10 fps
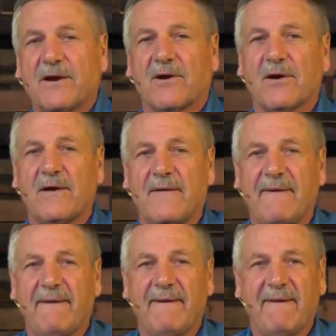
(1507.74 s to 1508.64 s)
there.
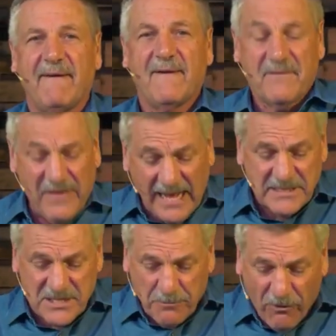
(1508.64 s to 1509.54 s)

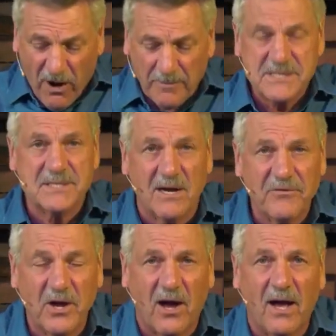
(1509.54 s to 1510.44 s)
That's the promise
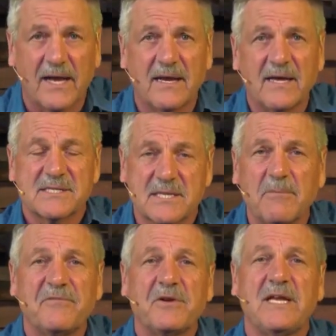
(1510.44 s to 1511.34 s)
of God.
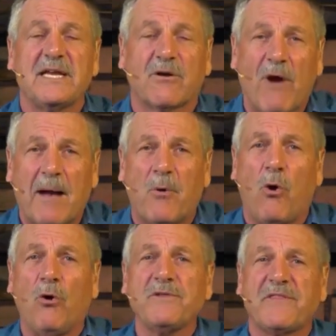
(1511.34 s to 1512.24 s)
Some of you need to grab
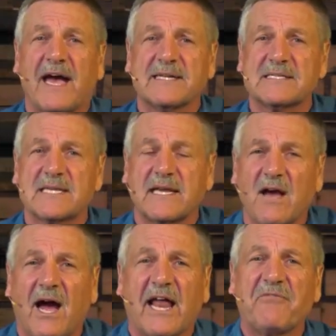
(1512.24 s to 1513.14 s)
hold of that and say,
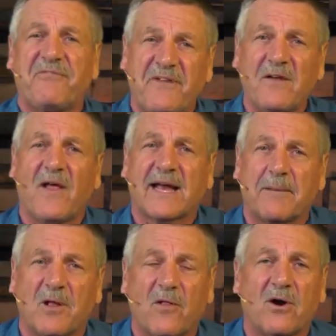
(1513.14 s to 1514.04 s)
God, I feel like
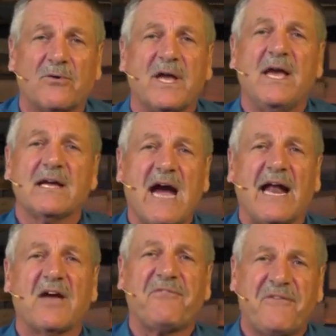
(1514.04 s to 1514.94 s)
I'm alone.
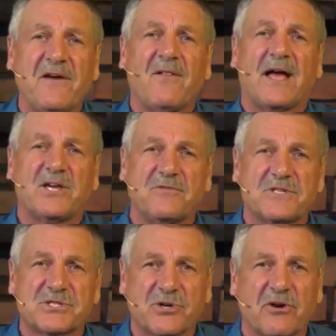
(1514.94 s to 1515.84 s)
God, I feel like you've
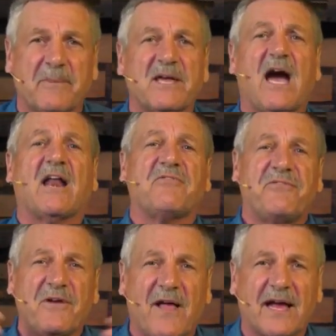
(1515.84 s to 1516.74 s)
deserted me. God, I
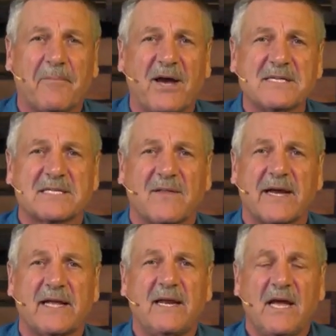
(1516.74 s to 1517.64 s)
feel like I'm
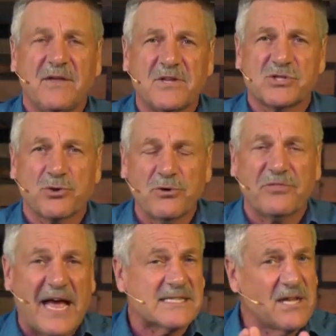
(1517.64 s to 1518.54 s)
isolated. And the
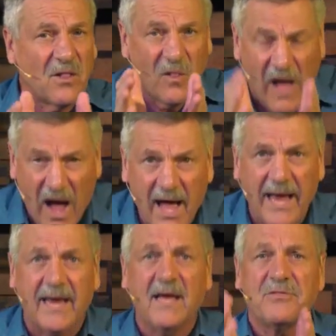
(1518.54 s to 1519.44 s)
truth, that's a
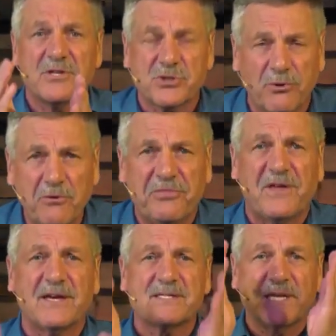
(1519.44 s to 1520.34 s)
lie. The truth
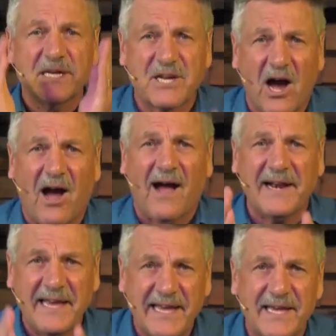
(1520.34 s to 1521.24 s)
is,
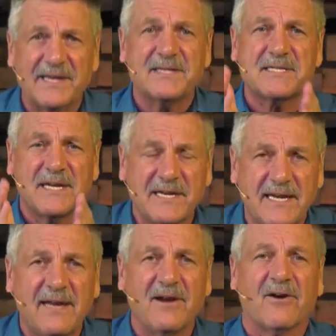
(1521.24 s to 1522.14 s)
God is
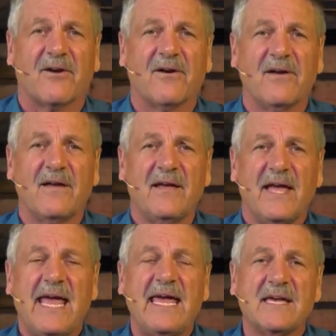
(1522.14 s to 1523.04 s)
near,
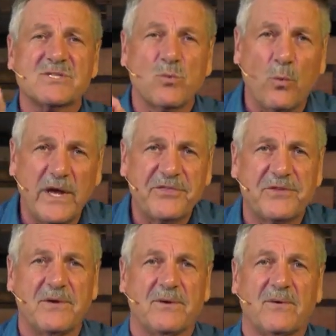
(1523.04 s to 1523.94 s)
He is
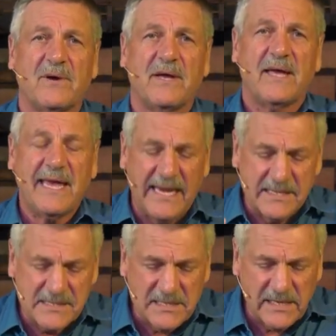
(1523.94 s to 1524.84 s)
with you. He
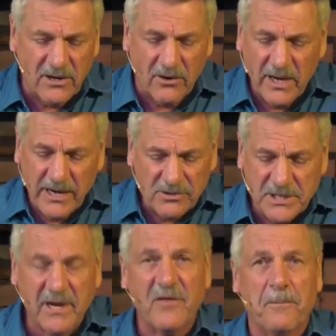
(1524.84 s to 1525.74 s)
is near. Here's
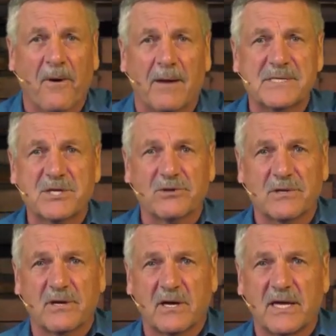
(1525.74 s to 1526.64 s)
another promise
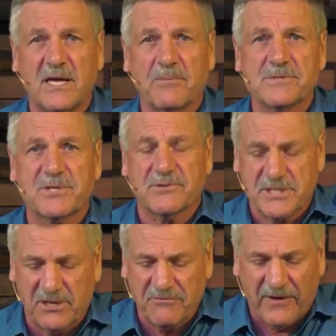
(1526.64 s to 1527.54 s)
uh, Hebrews
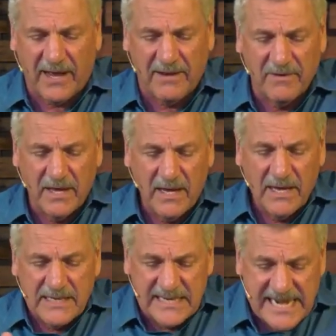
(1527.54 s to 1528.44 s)
13 5.
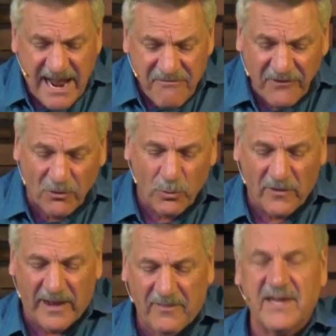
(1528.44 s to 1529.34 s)
Never
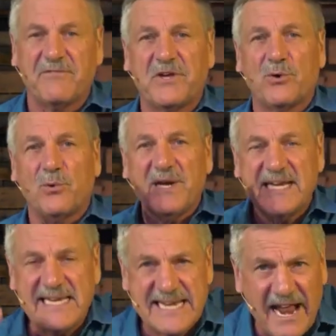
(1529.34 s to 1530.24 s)
will I leave you,
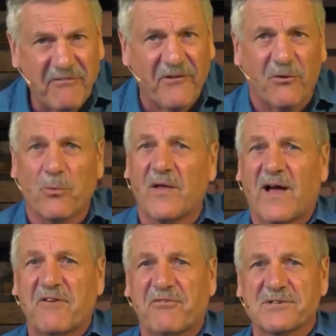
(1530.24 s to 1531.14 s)
never will
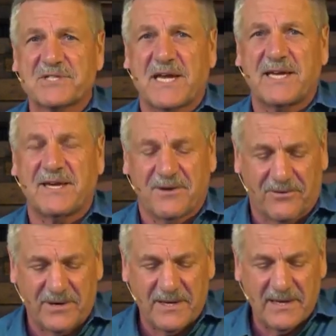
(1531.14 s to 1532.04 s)
I forsake you.